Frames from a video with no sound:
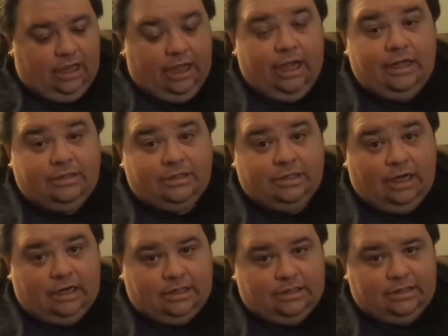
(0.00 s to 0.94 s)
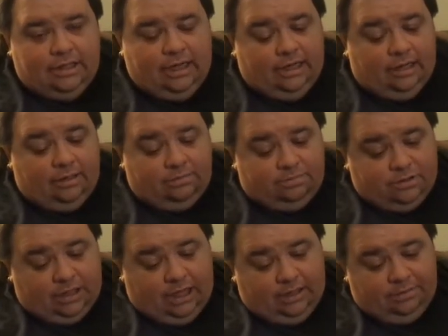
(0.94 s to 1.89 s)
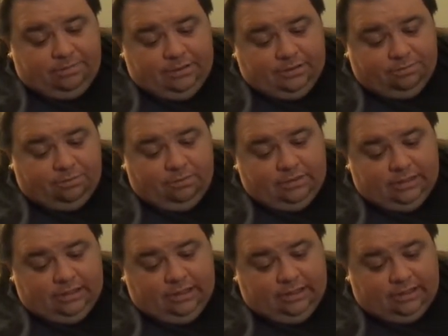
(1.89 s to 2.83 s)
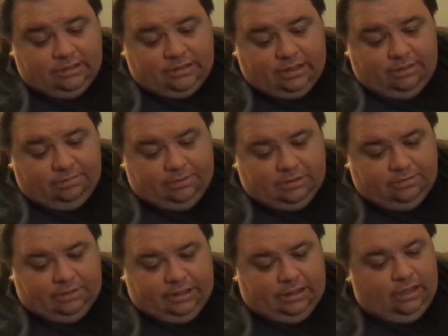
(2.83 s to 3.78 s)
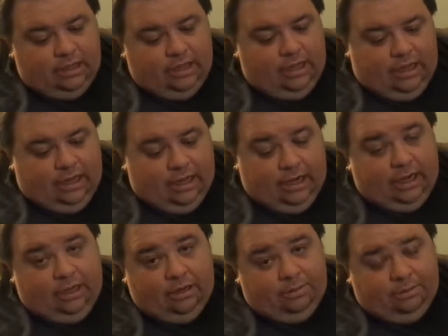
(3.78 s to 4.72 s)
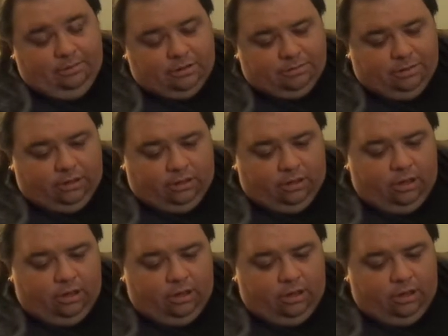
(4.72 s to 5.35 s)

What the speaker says: It sucks. And a solid piece of protein like a solid piece of meat, it ain't going to be much better.